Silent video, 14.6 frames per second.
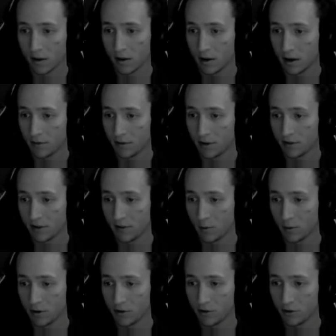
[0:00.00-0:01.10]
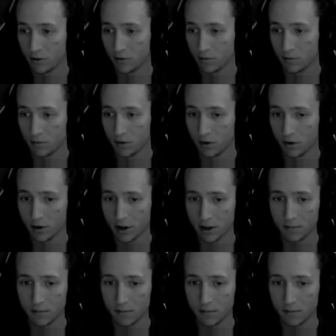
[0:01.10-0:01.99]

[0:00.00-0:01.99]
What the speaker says: advise everyone to look at.